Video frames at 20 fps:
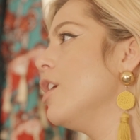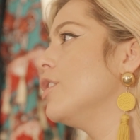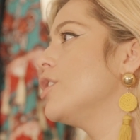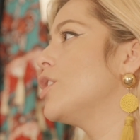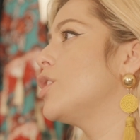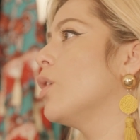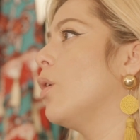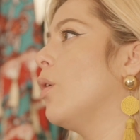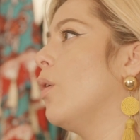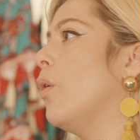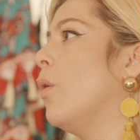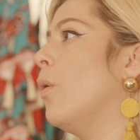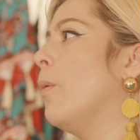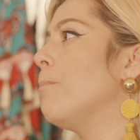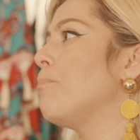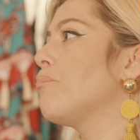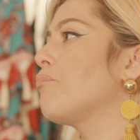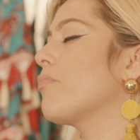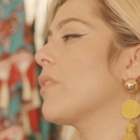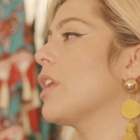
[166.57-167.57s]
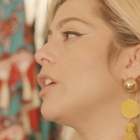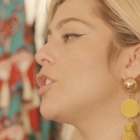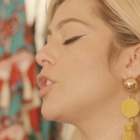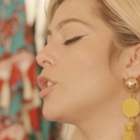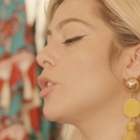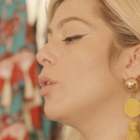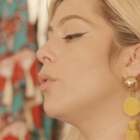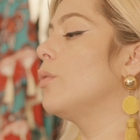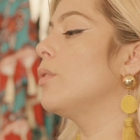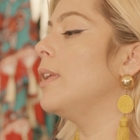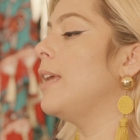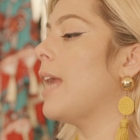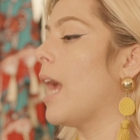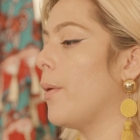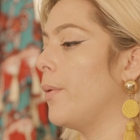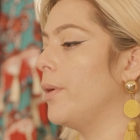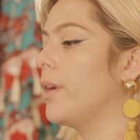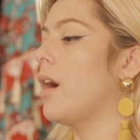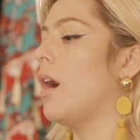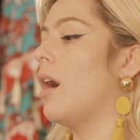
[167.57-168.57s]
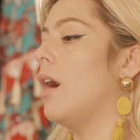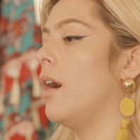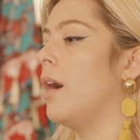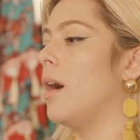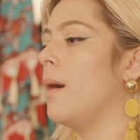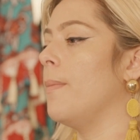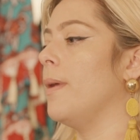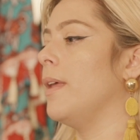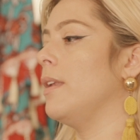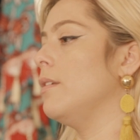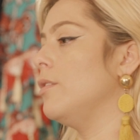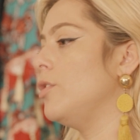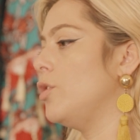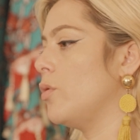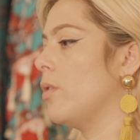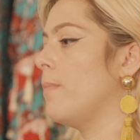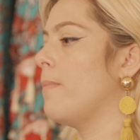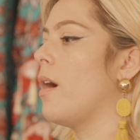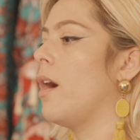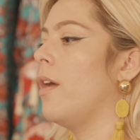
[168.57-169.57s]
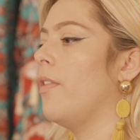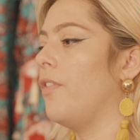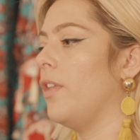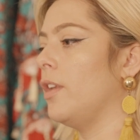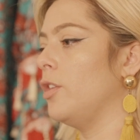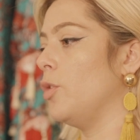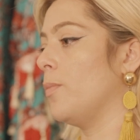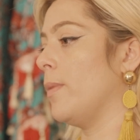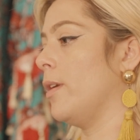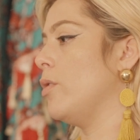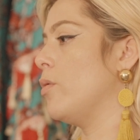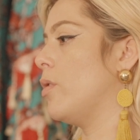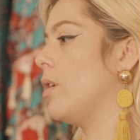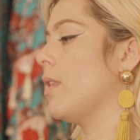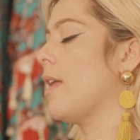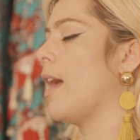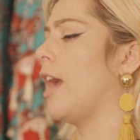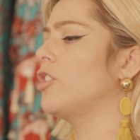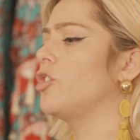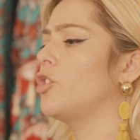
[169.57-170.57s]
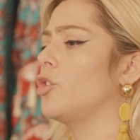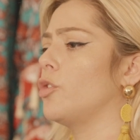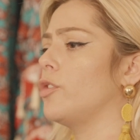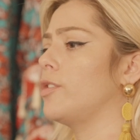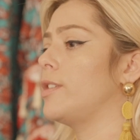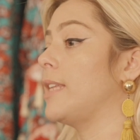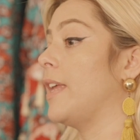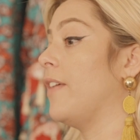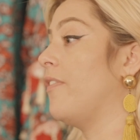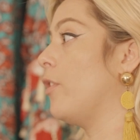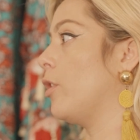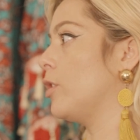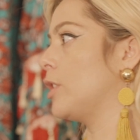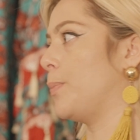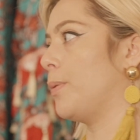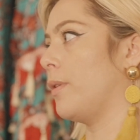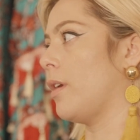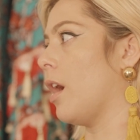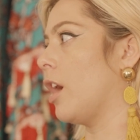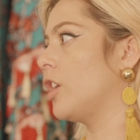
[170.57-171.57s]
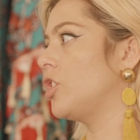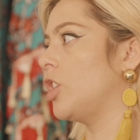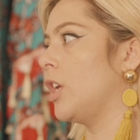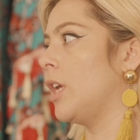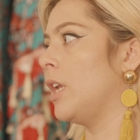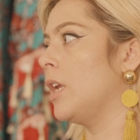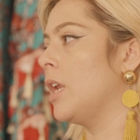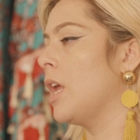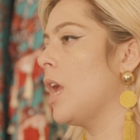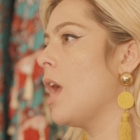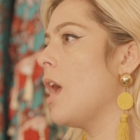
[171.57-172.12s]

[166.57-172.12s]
So slowly I would come and do a month and do my new collection, or if there's production.